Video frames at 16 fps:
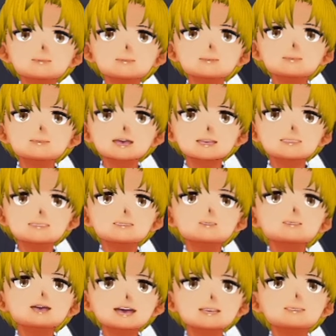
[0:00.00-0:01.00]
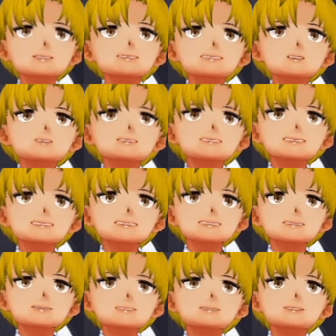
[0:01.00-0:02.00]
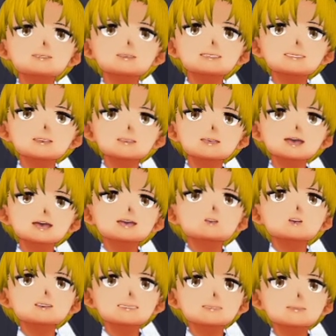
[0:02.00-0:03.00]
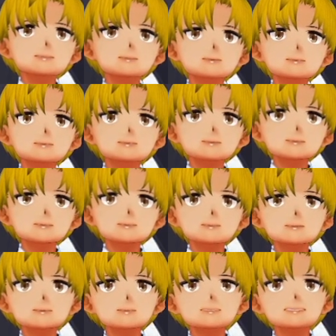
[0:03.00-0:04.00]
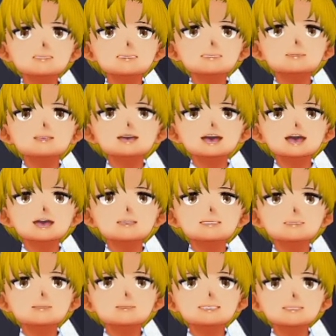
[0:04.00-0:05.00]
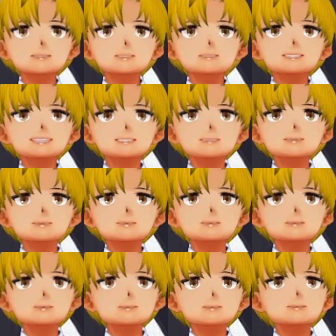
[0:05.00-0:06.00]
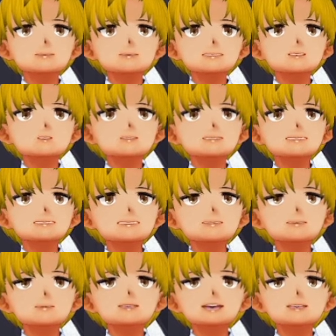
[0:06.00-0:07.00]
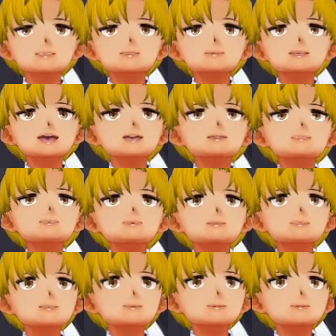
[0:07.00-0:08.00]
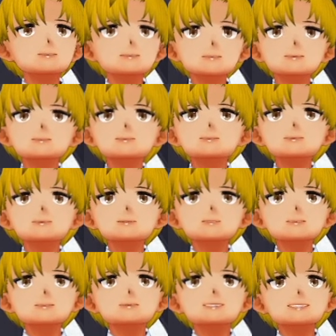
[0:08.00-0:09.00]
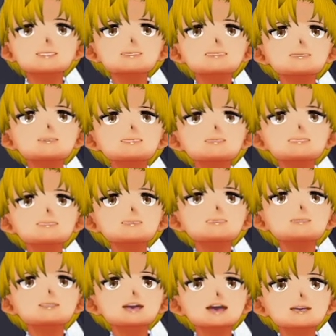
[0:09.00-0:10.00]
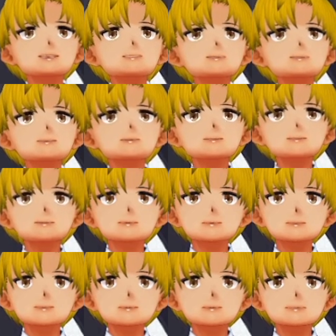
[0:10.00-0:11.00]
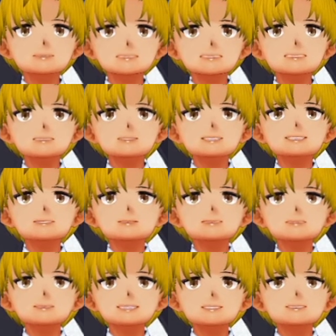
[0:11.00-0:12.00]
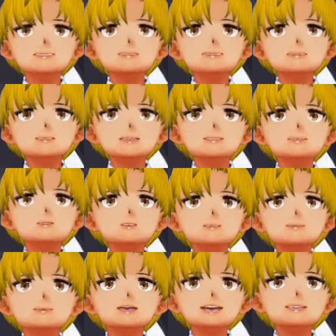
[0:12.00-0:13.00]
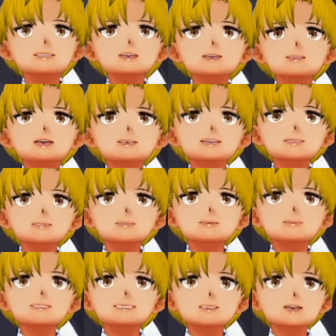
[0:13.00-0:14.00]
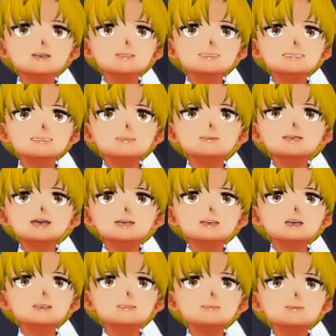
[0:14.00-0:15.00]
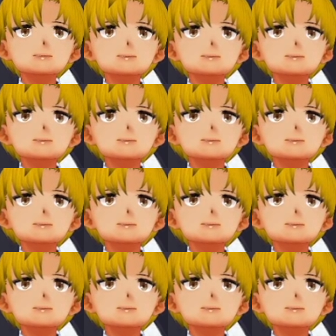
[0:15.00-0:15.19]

I think you're actually really similar in a lot of ways. Yuri smiles and shakes her head. Sayori, that's absurd. You're very silly sometimes. Yuri turns and enters the club room. After a moment, Sayori follows.